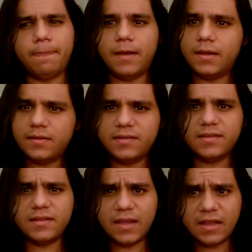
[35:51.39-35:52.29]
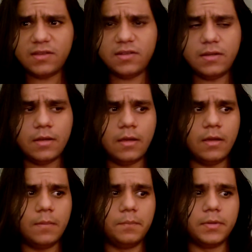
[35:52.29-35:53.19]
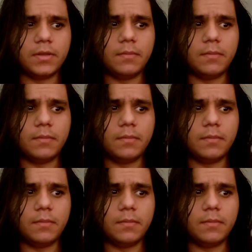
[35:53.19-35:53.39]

kind of sketchy, but